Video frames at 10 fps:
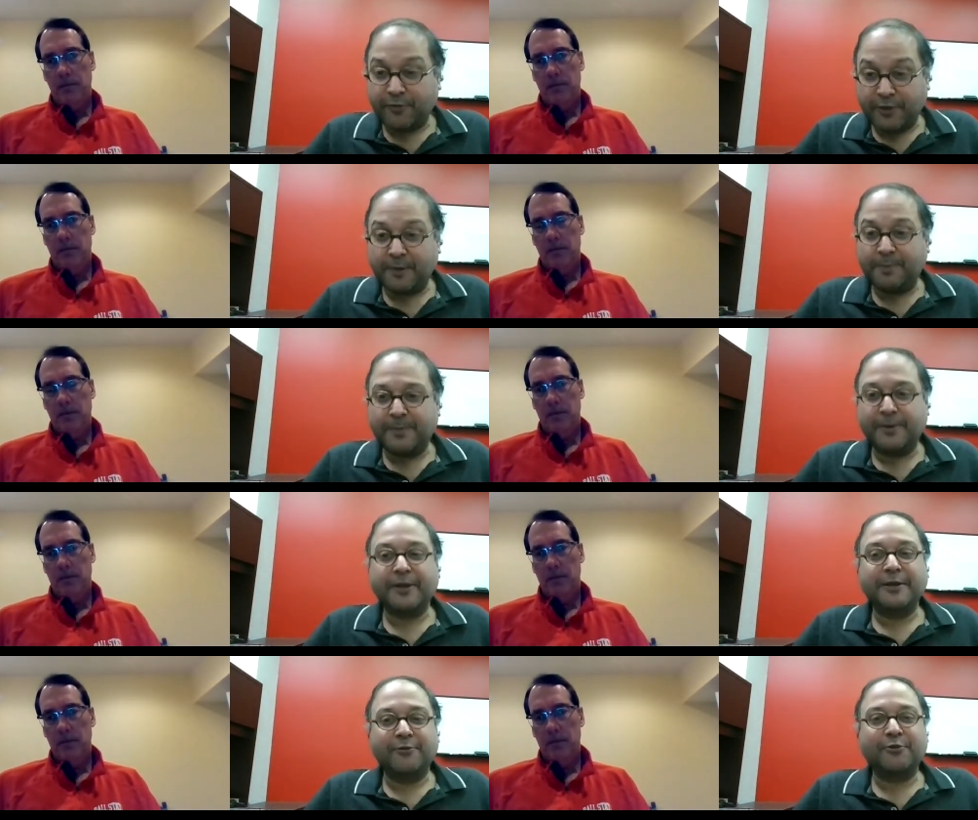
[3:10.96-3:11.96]
Speaker 1: of young people
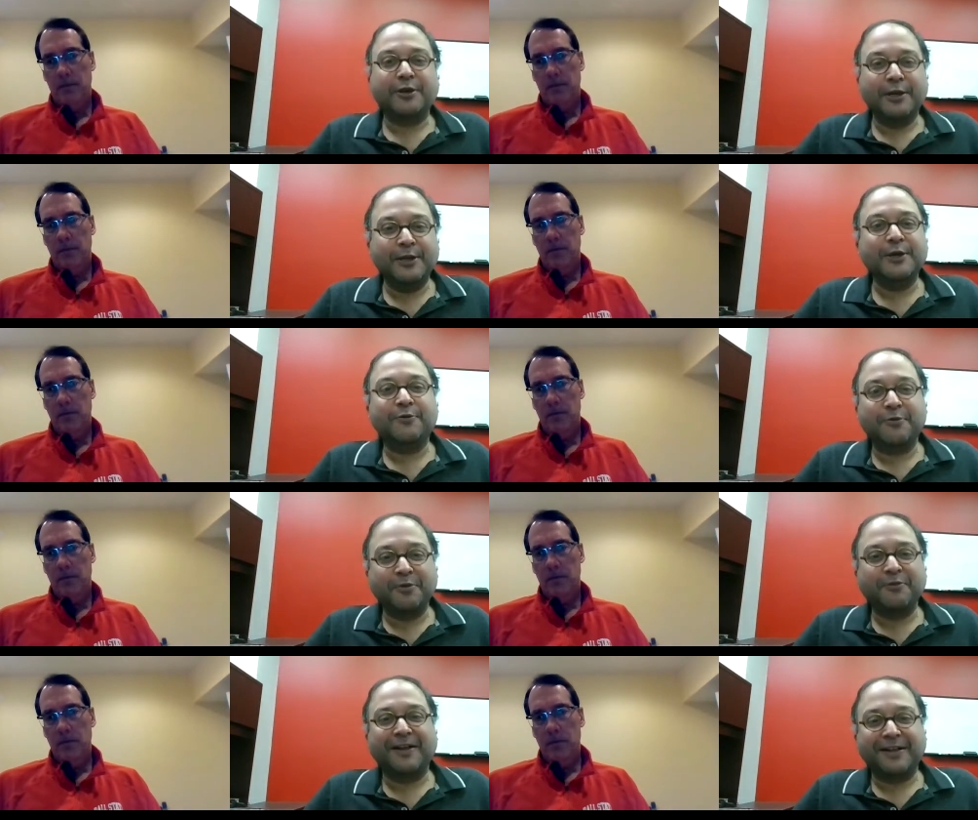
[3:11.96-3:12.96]
can definitely learn from
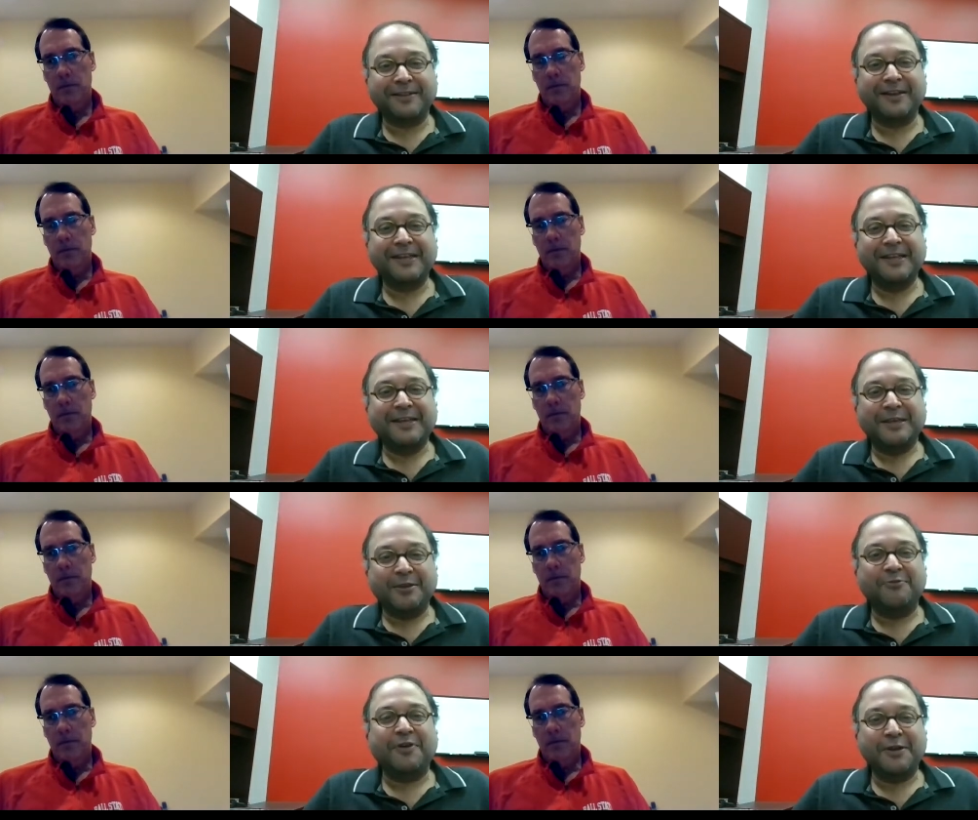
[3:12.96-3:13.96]
the fact that
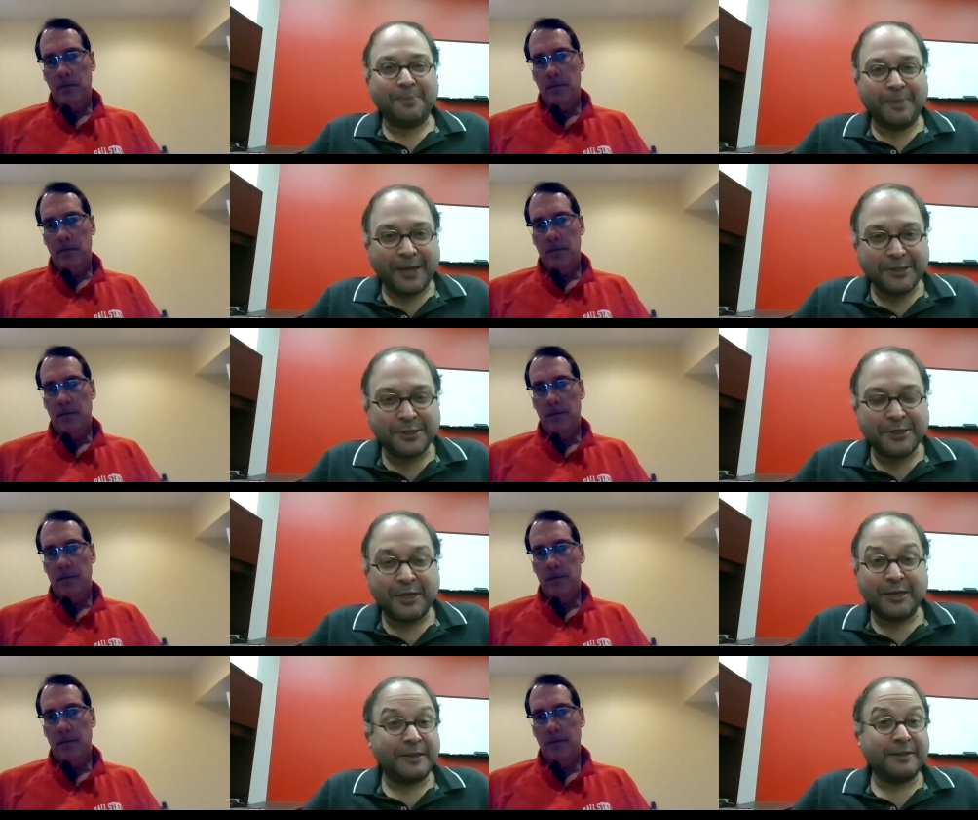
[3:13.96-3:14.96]
you find your passion,
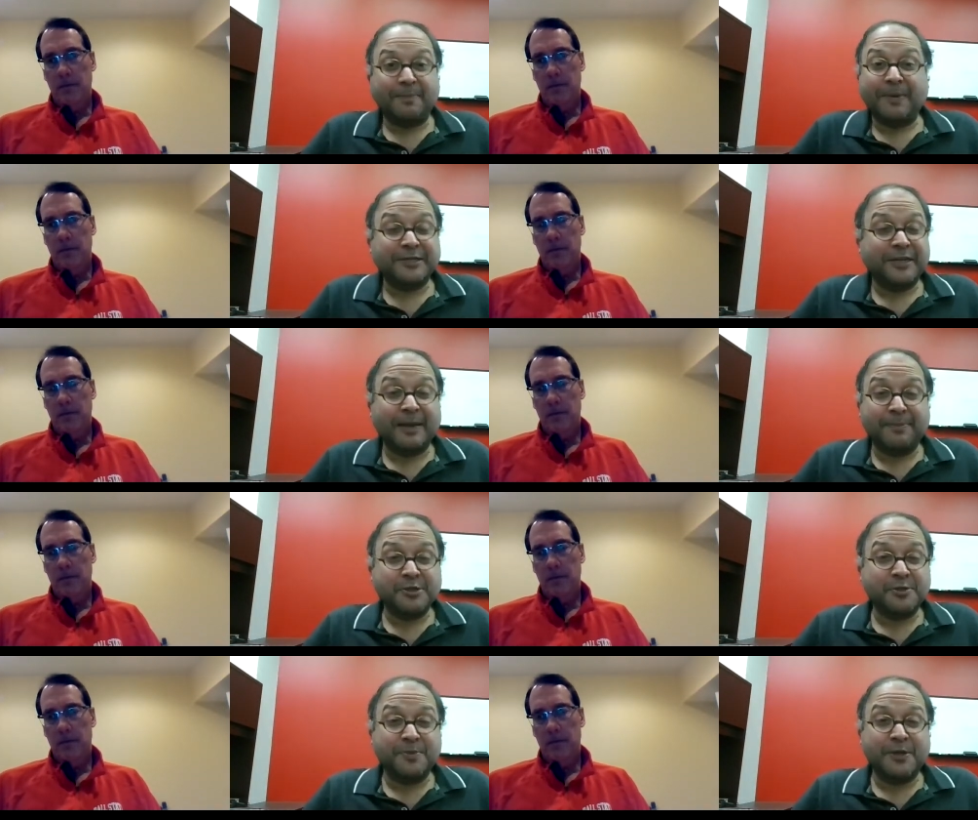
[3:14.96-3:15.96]
and the passion
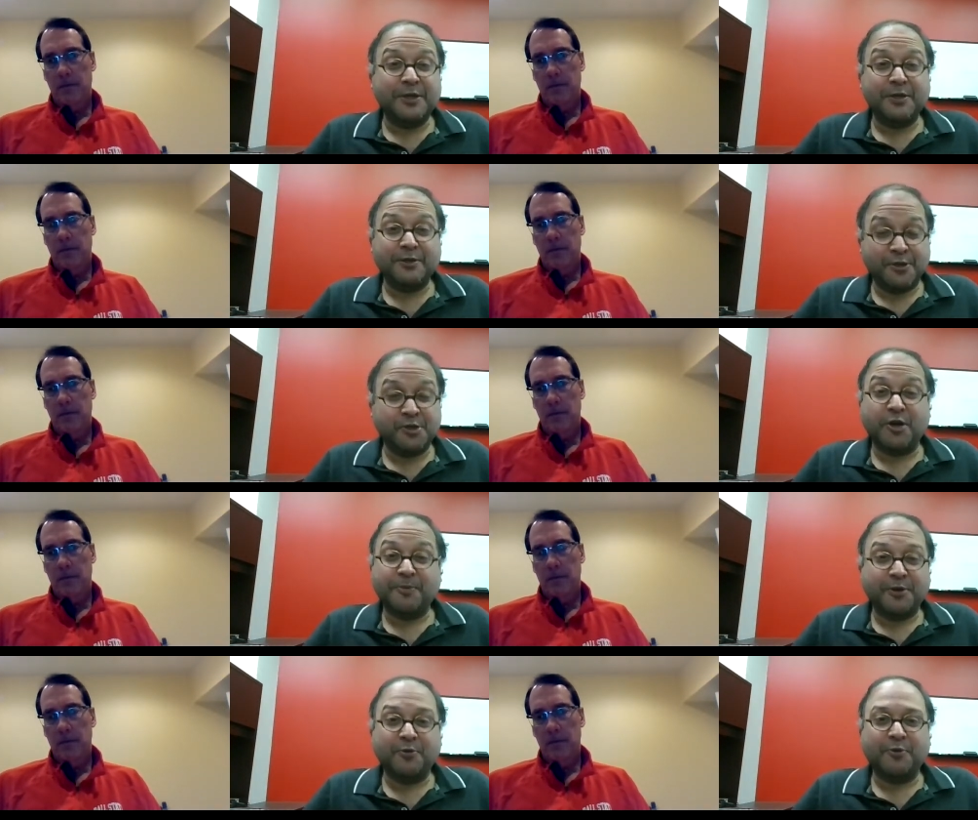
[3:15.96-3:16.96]
happens to be the job
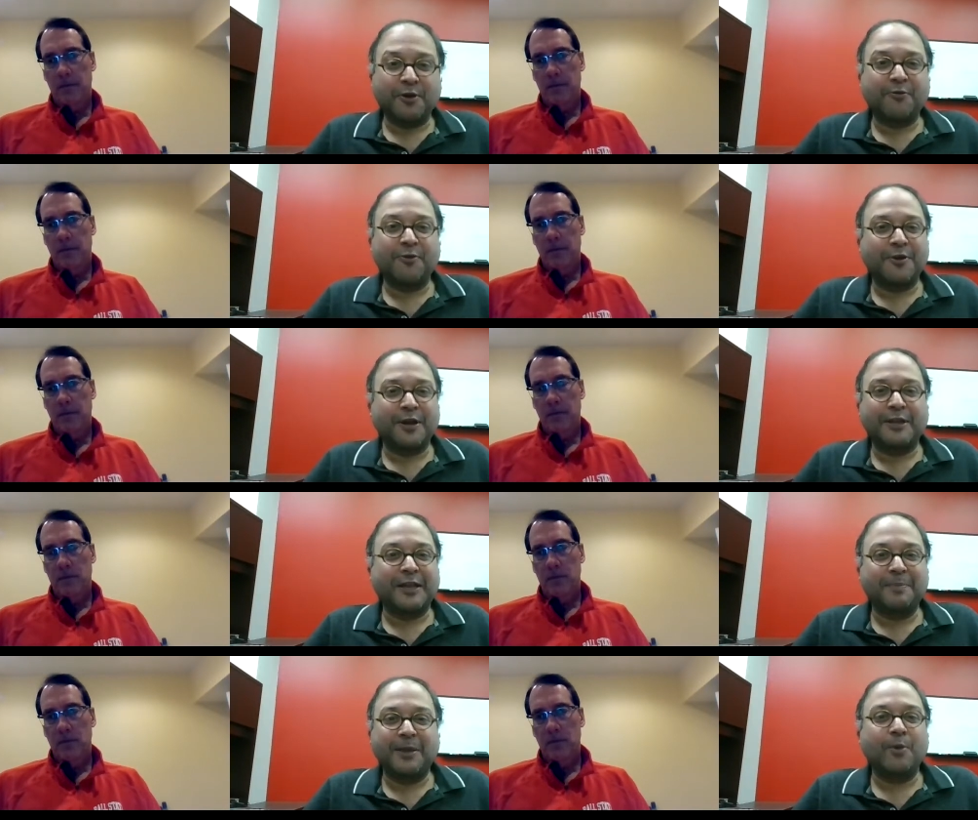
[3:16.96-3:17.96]
that you work for. It
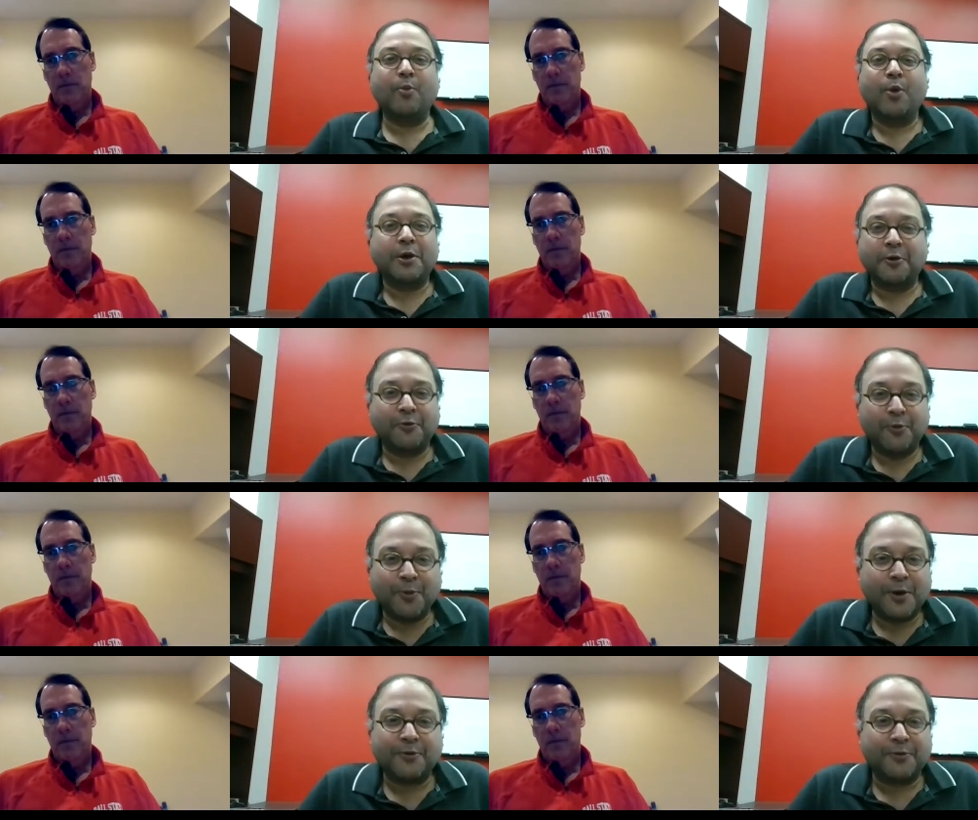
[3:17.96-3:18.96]
can be a wonderful,
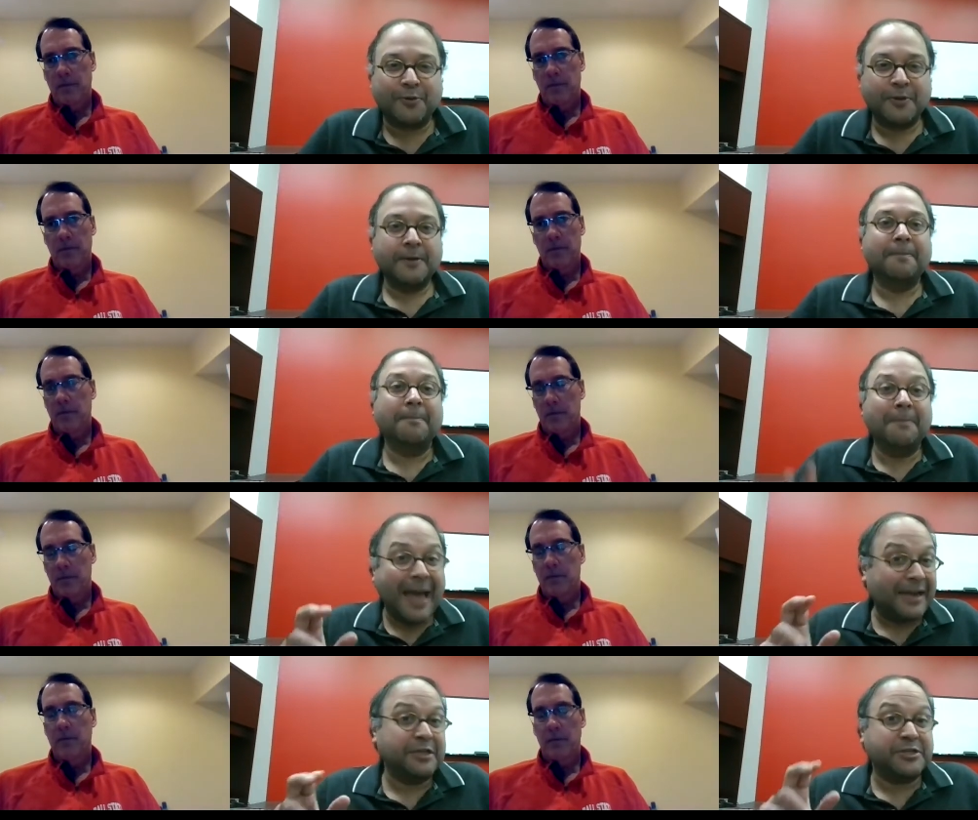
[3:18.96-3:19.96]
wonderful
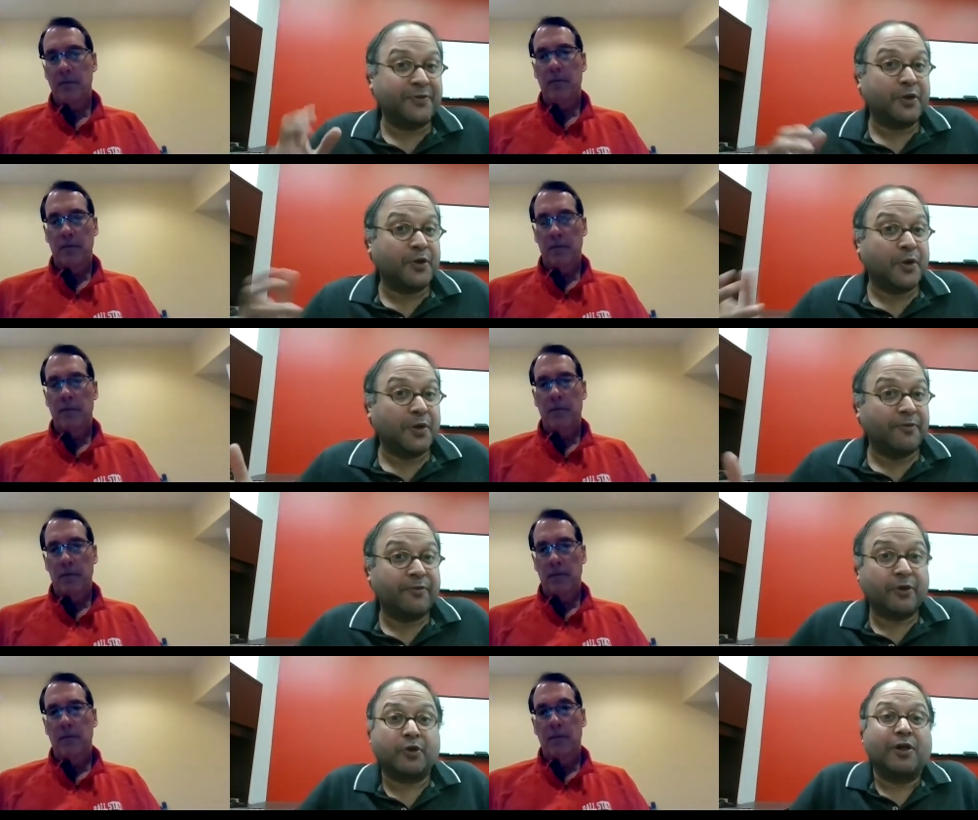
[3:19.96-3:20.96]
marriage if you could
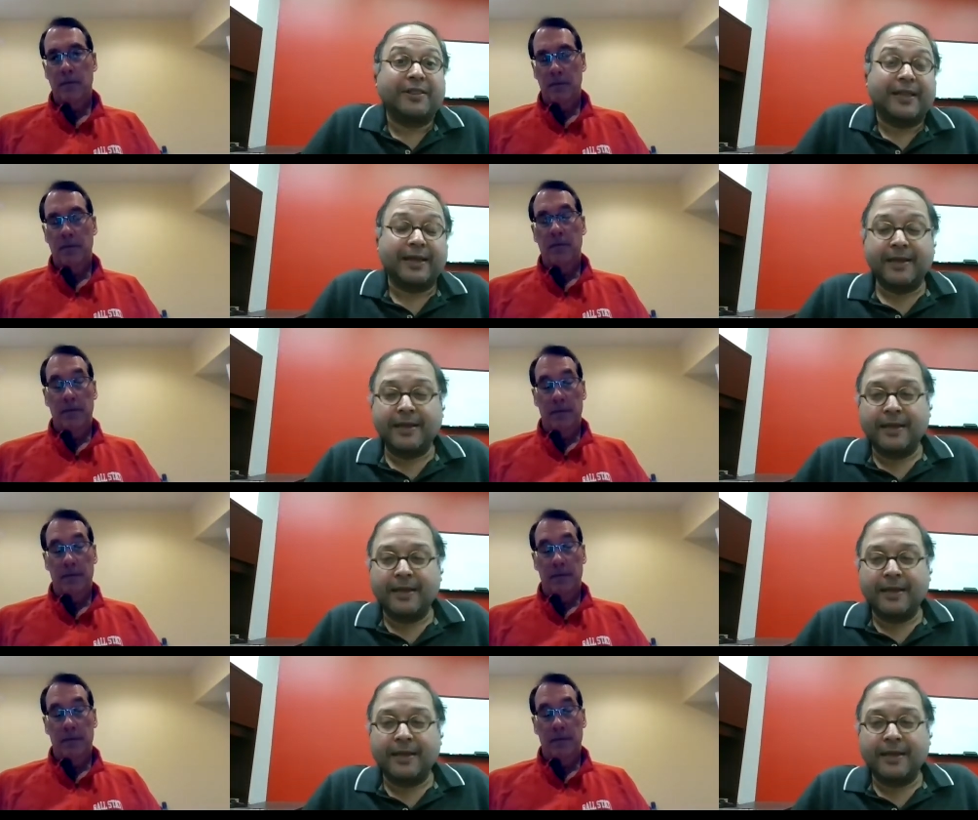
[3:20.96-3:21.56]
you could call that.